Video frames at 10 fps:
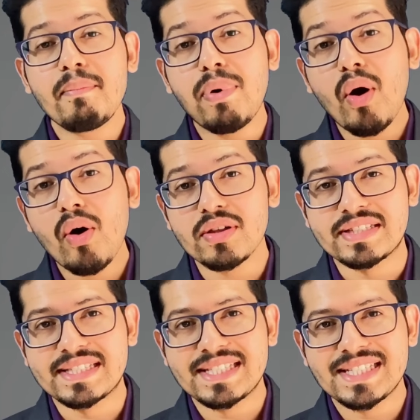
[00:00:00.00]

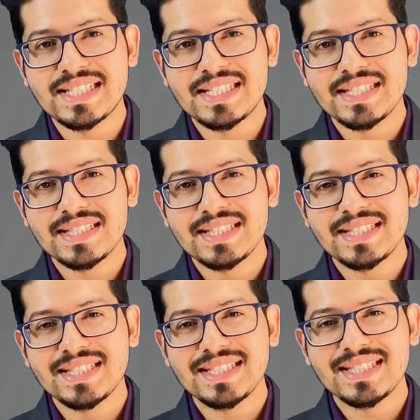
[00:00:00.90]
Pause.
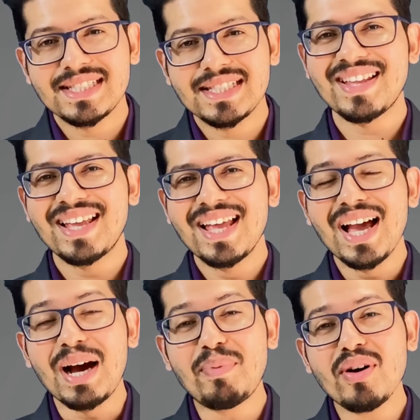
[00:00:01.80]

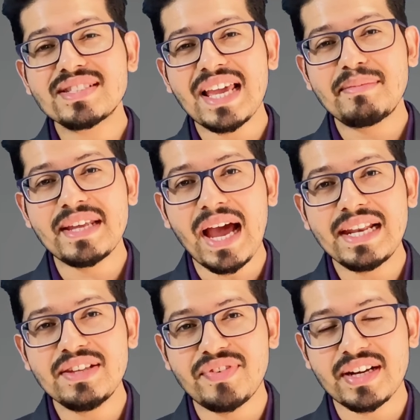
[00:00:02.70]
A pause can be
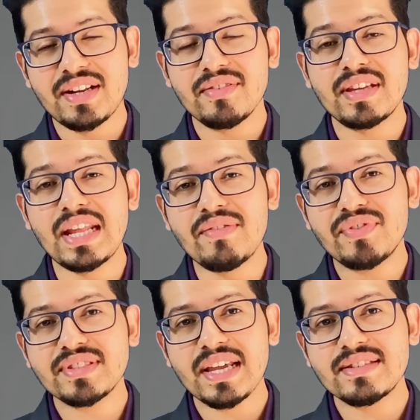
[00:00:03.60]
highly effective in
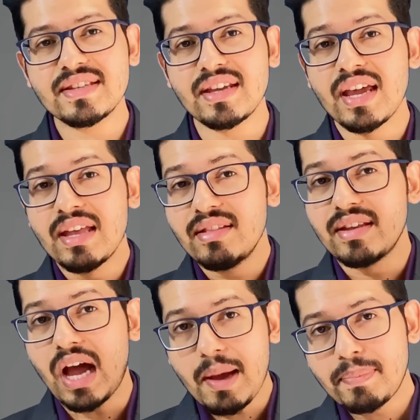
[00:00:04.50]
emphasizing
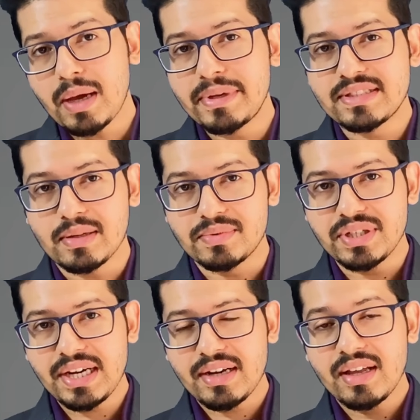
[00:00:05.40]
the upcoming
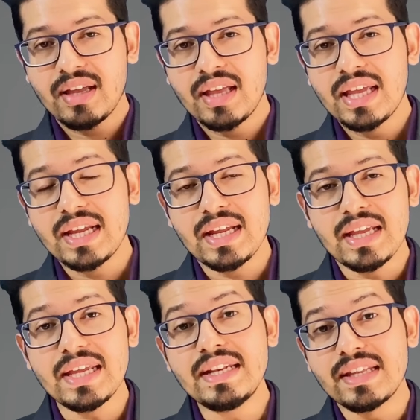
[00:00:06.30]
subject,
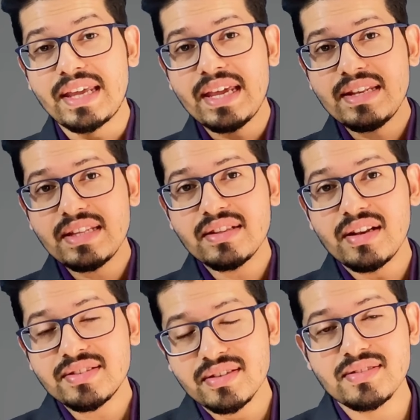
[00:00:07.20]
in gaining the
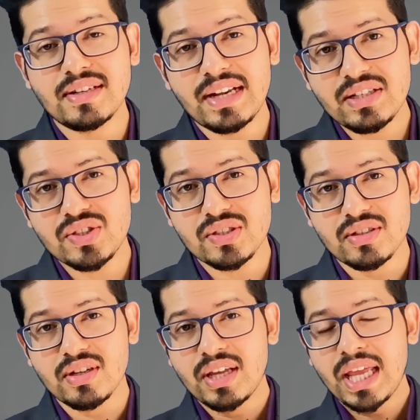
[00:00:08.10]
listener's
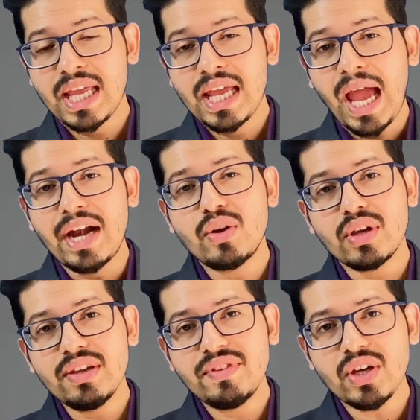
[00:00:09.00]
attention, and to
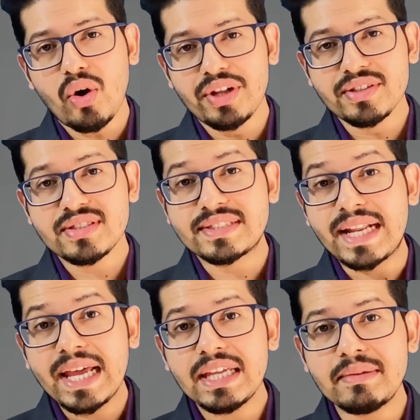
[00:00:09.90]
give the audience
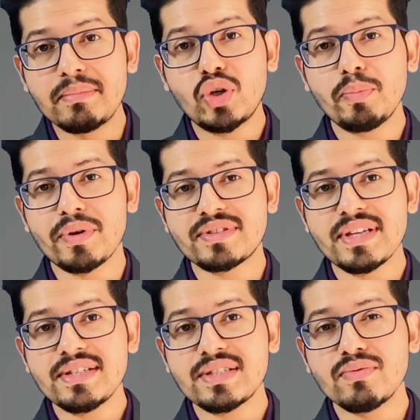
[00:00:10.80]
time to
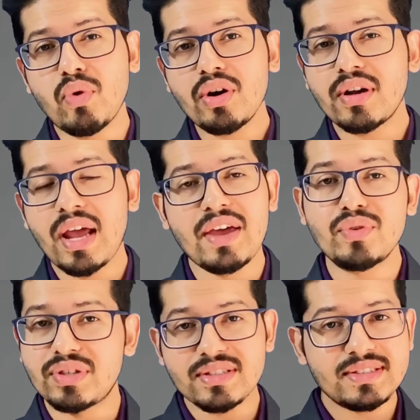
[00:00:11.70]
process what have you
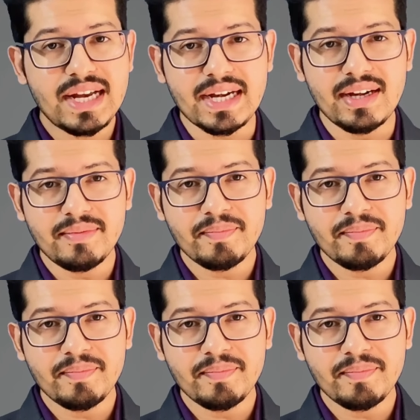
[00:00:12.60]
just said.